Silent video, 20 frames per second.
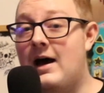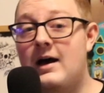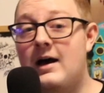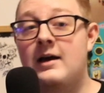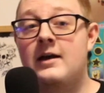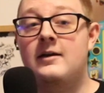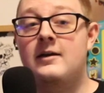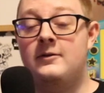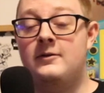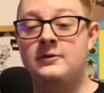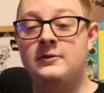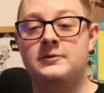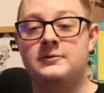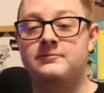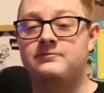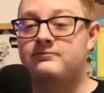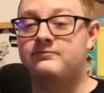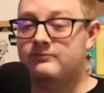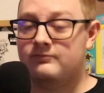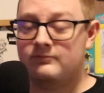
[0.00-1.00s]

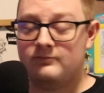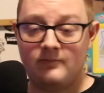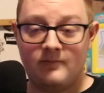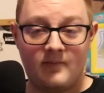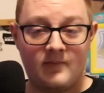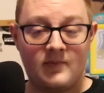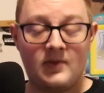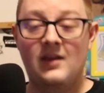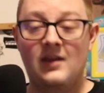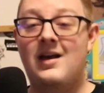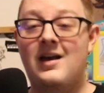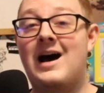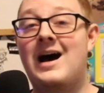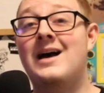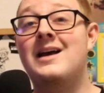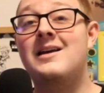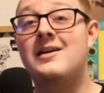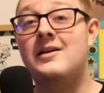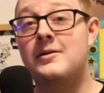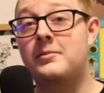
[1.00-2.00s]
I
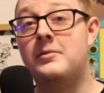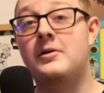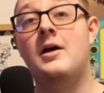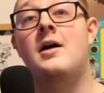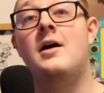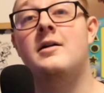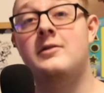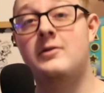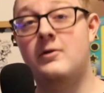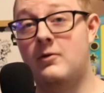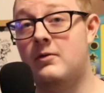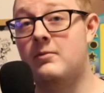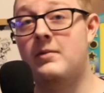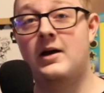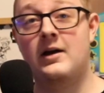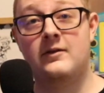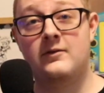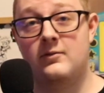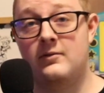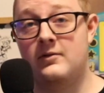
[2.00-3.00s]
am not going
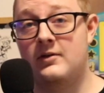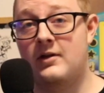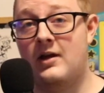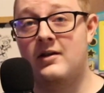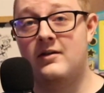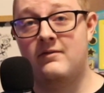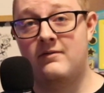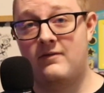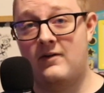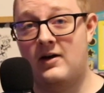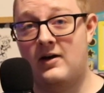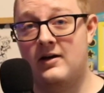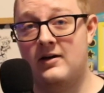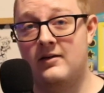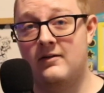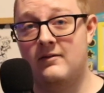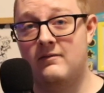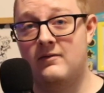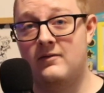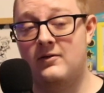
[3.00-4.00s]
back to a 9 to
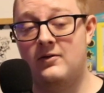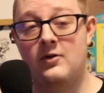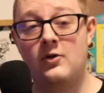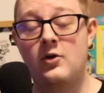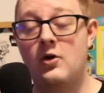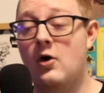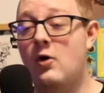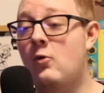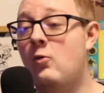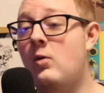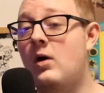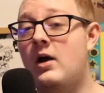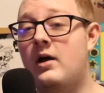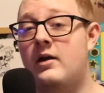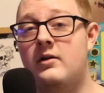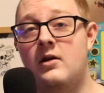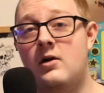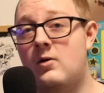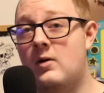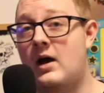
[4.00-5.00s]
5. No way,
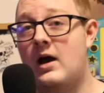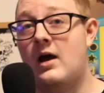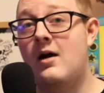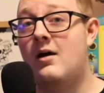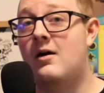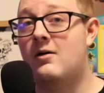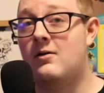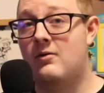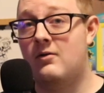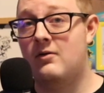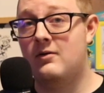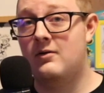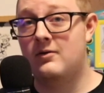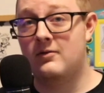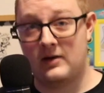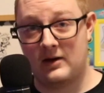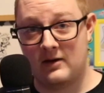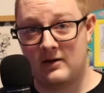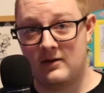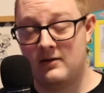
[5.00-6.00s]
no how.
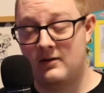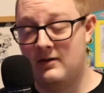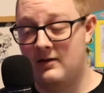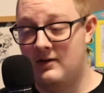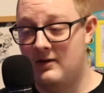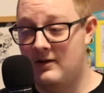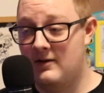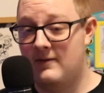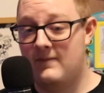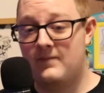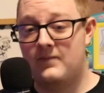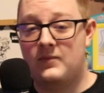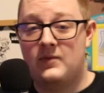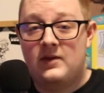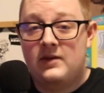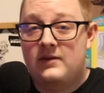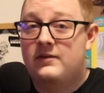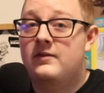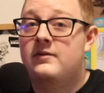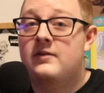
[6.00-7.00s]
Okay?
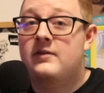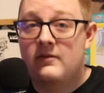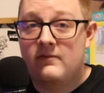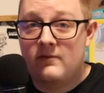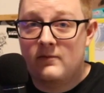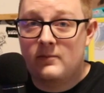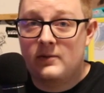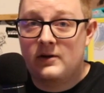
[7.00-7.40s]
This is it for me.